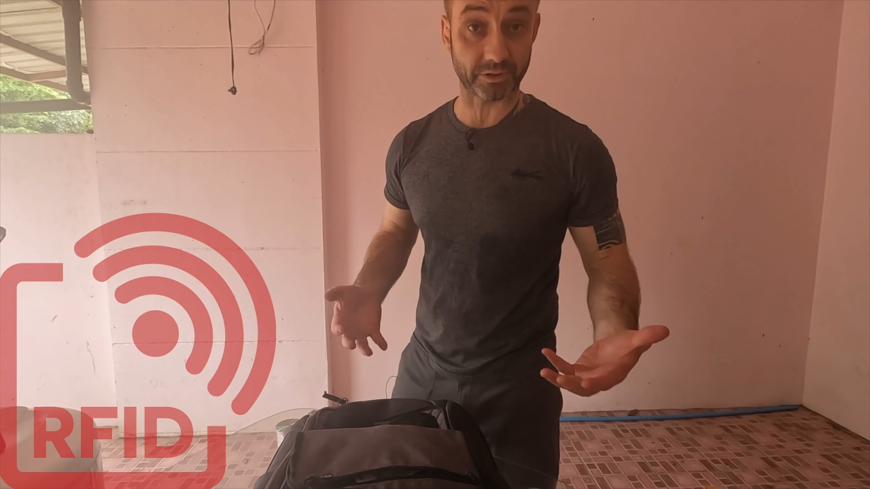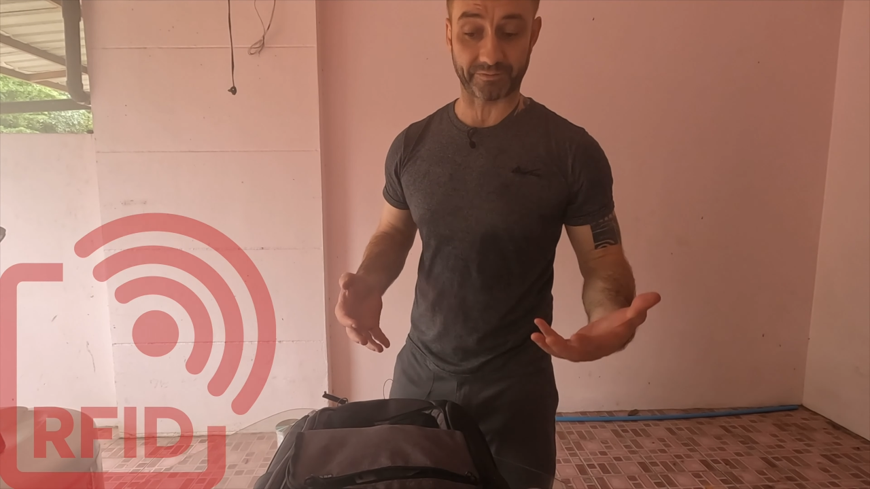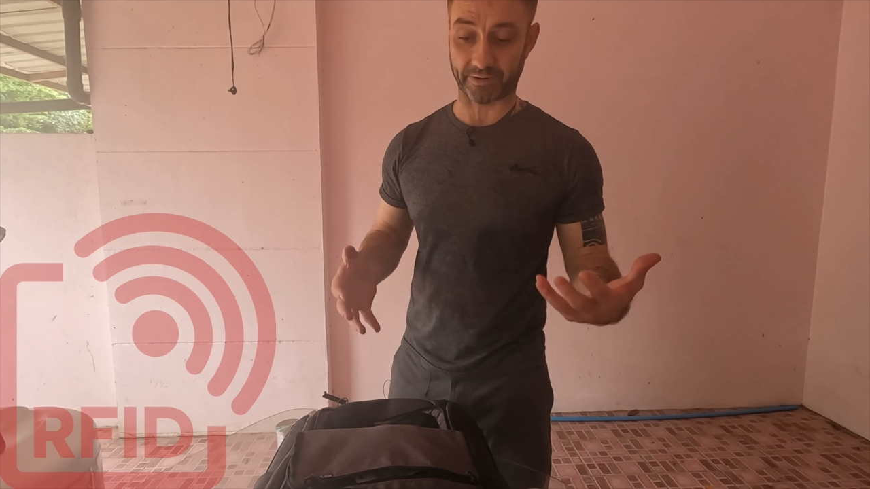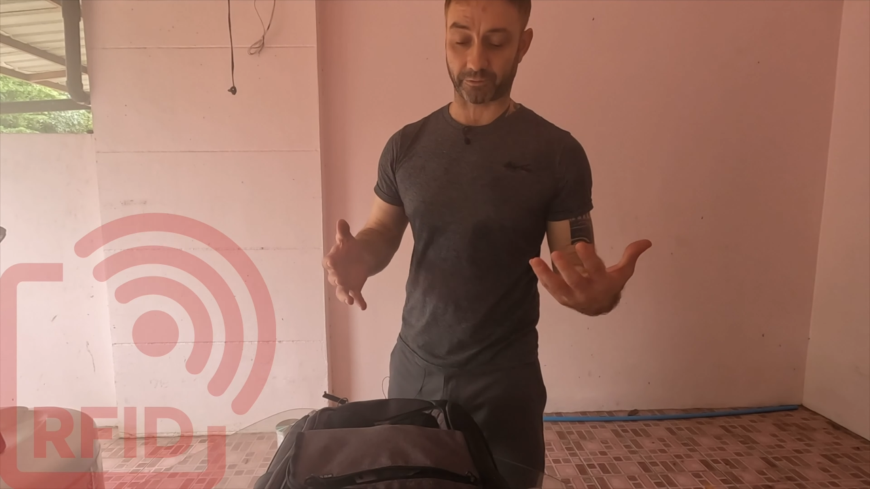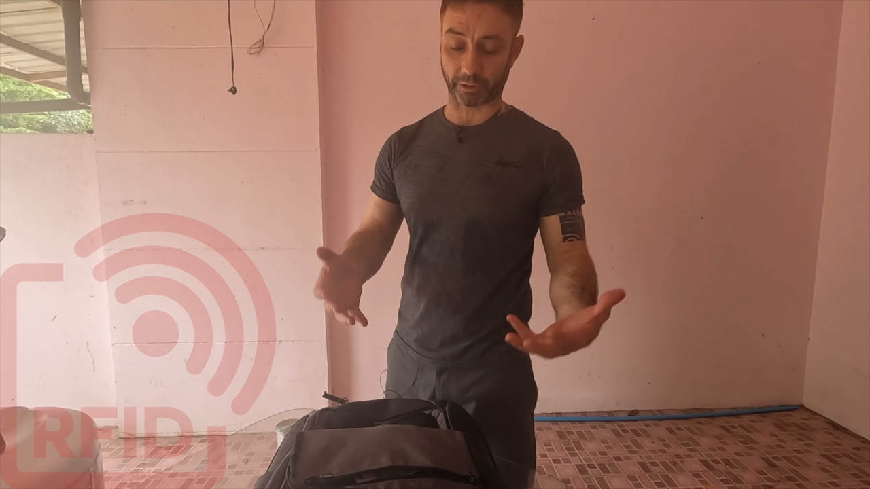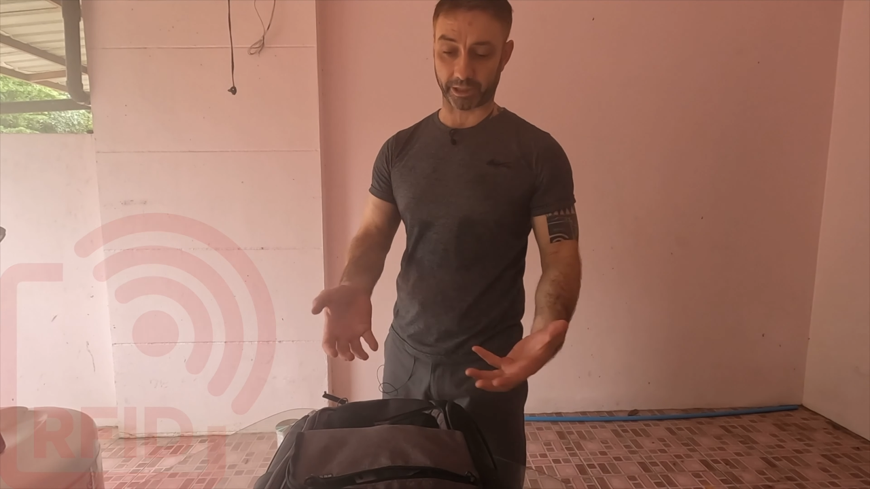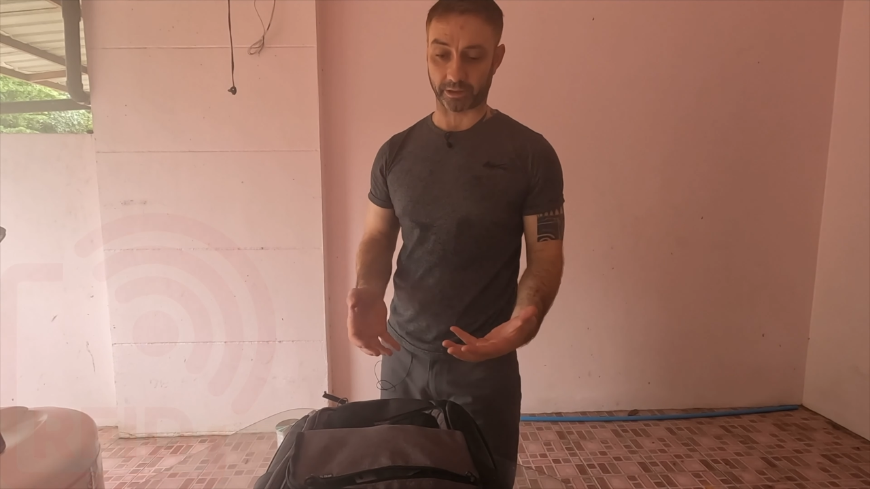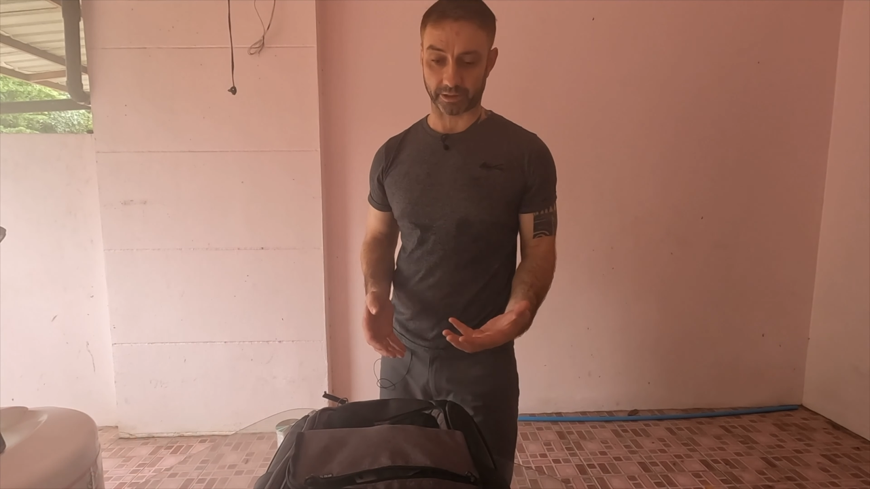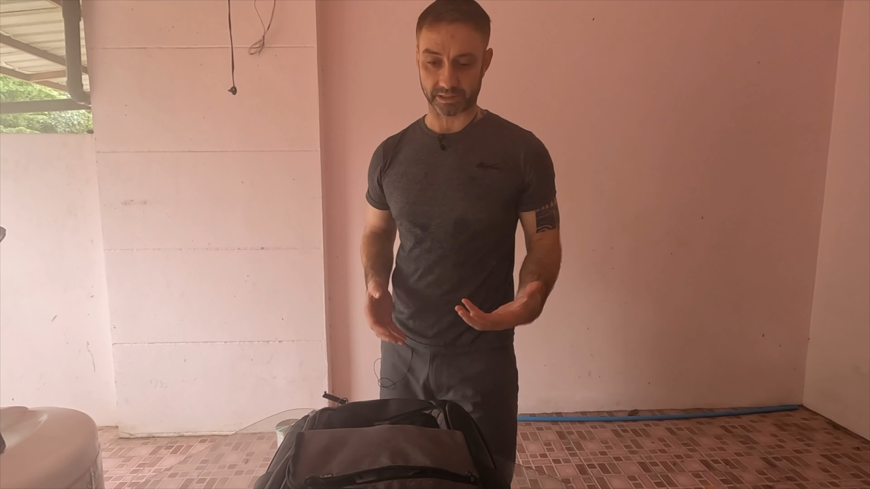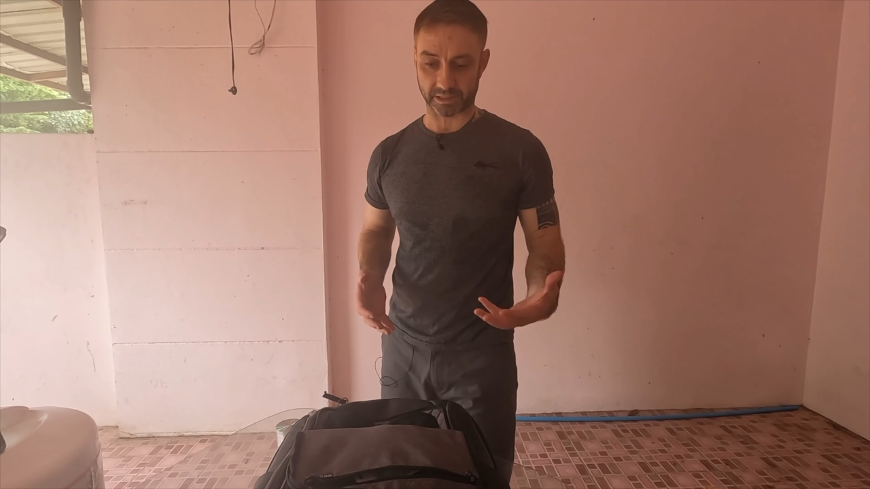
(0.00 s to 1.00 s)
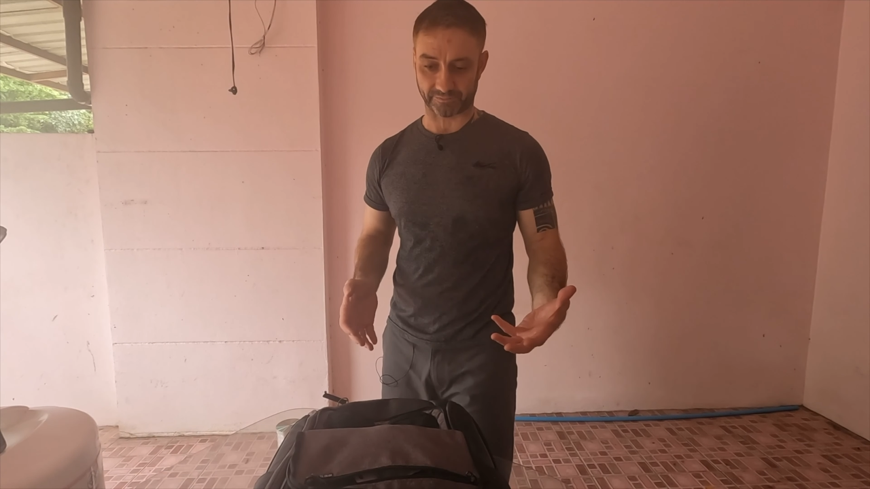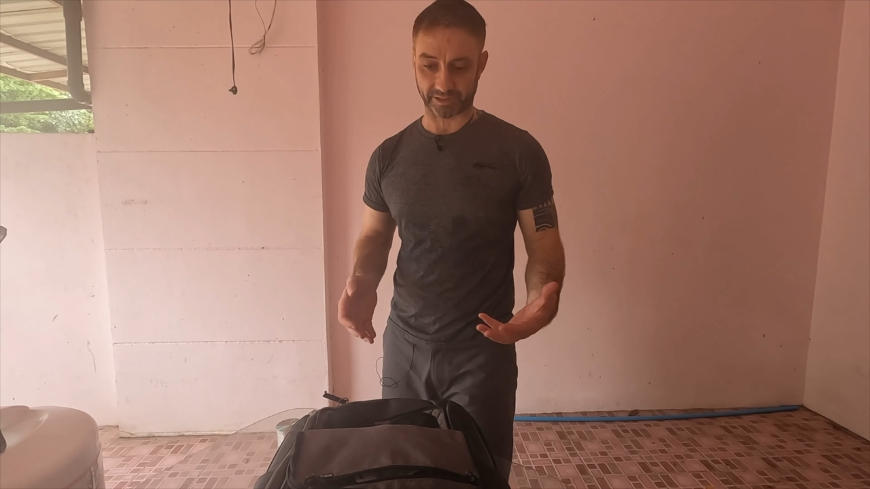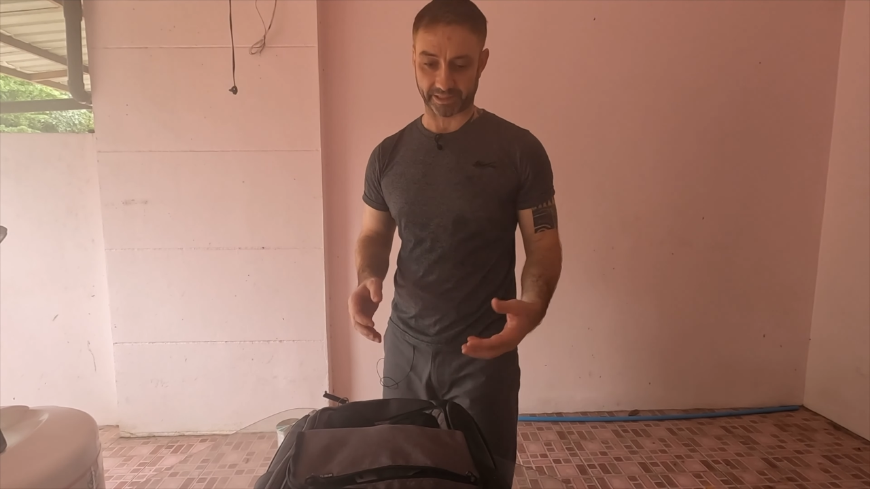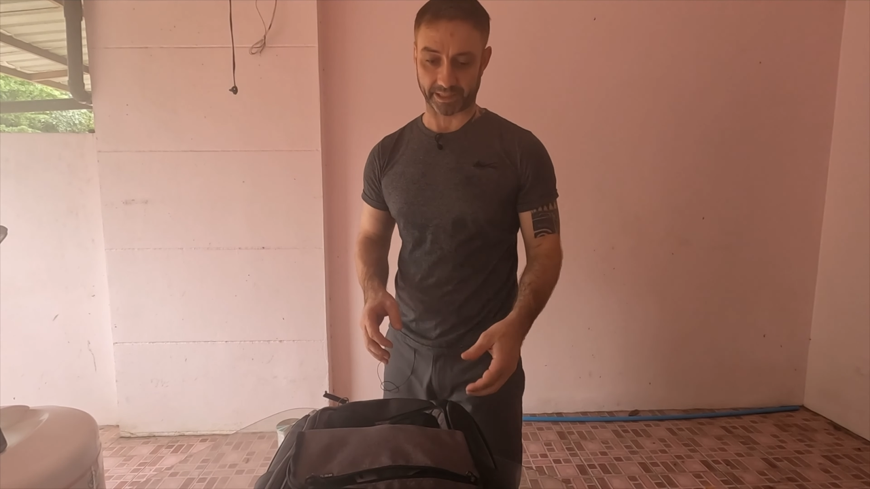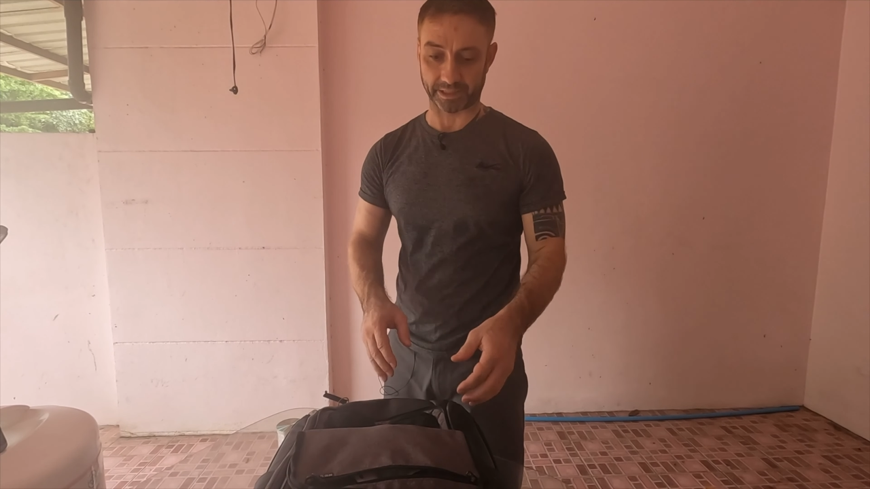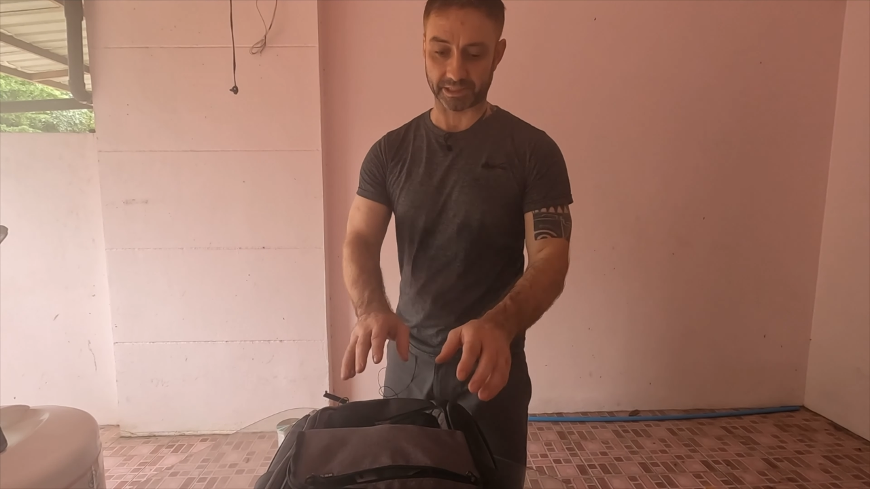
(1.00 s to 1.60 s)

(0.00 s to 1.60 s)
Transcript: so if you have credit cards and stuff like that,